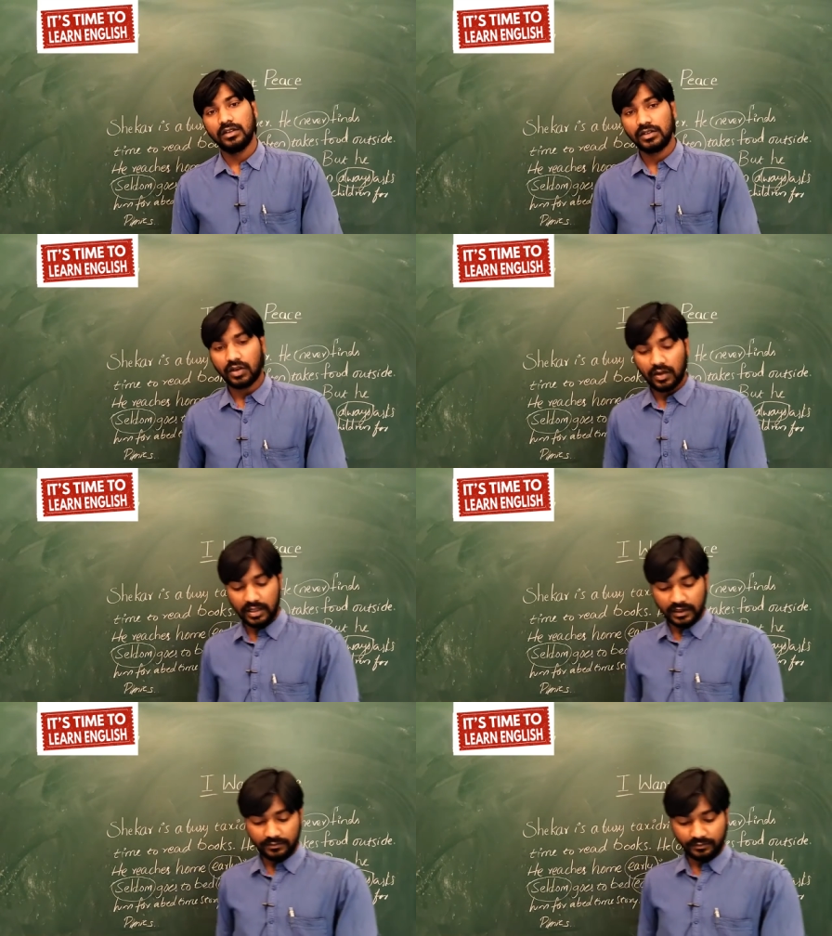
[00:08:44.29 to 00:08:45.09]
These are all
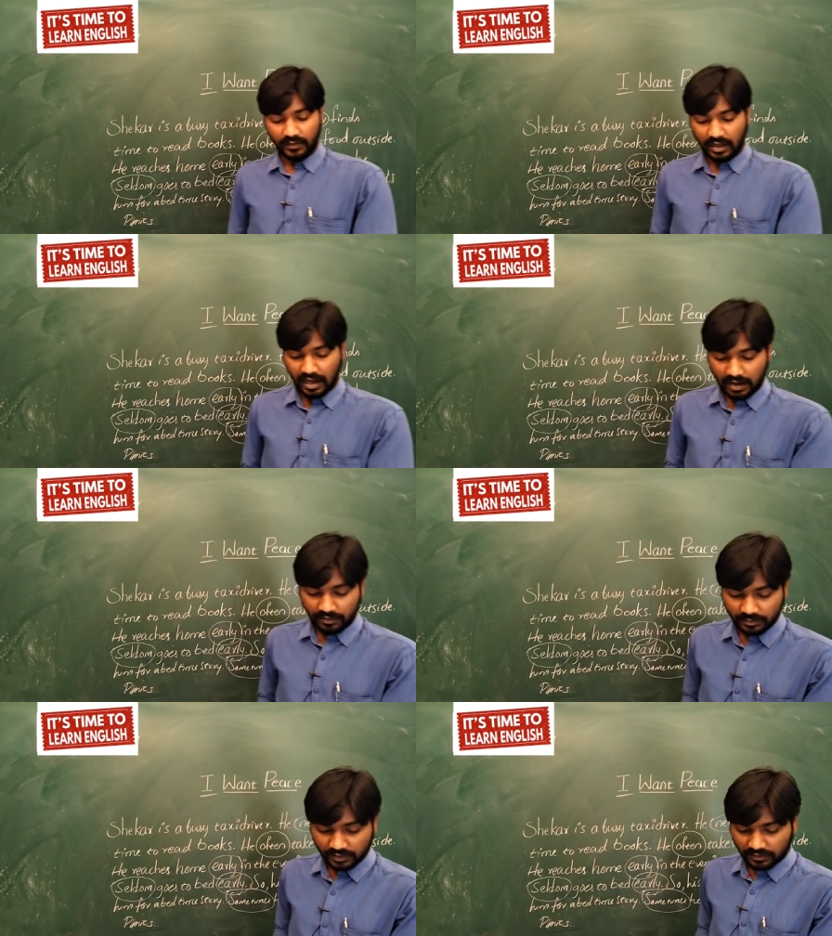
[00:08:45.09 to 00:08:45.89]
the
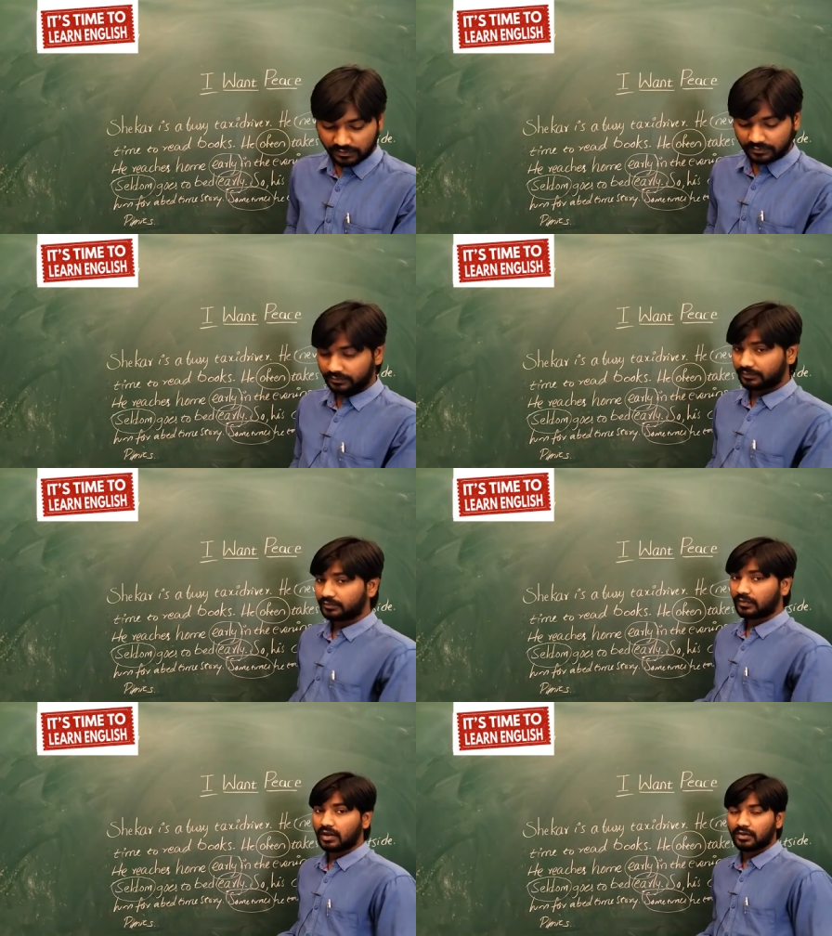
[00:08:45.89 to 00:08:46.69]
adverbs of
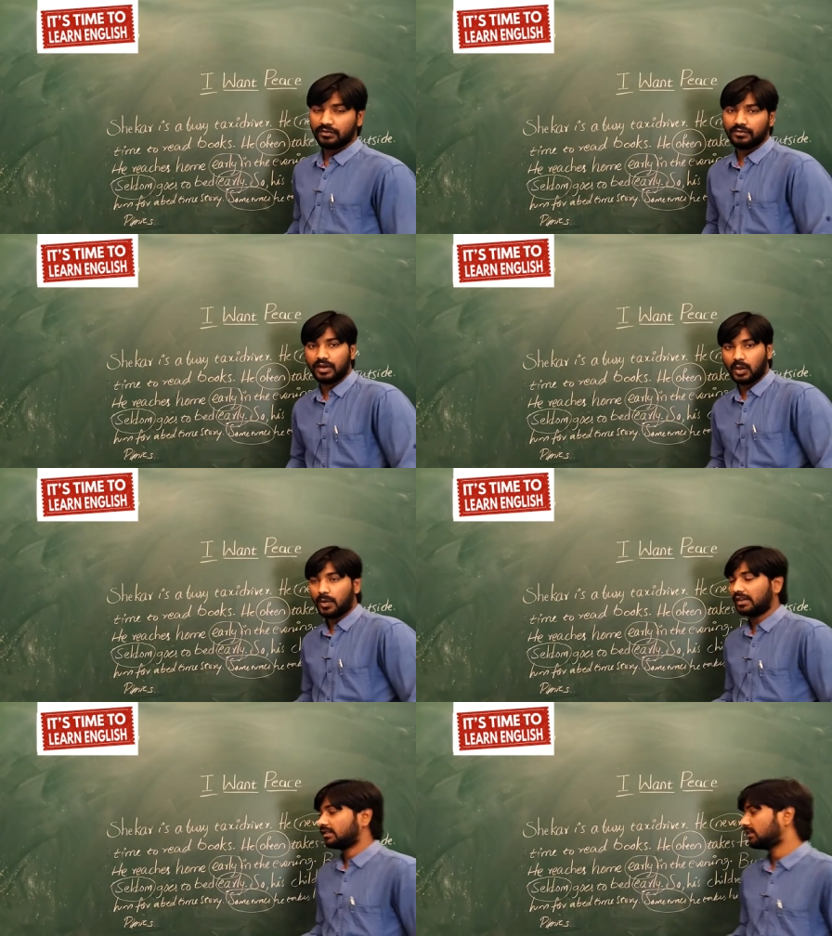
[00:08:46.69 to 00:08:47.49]

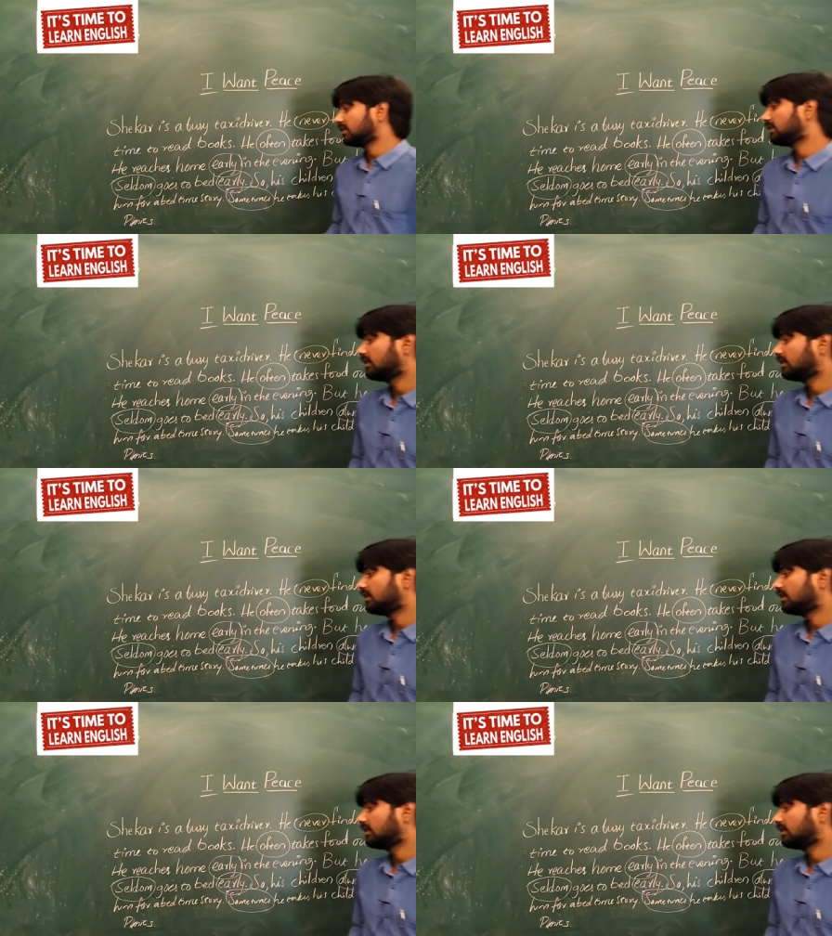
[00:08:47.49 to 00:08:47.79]
frequency.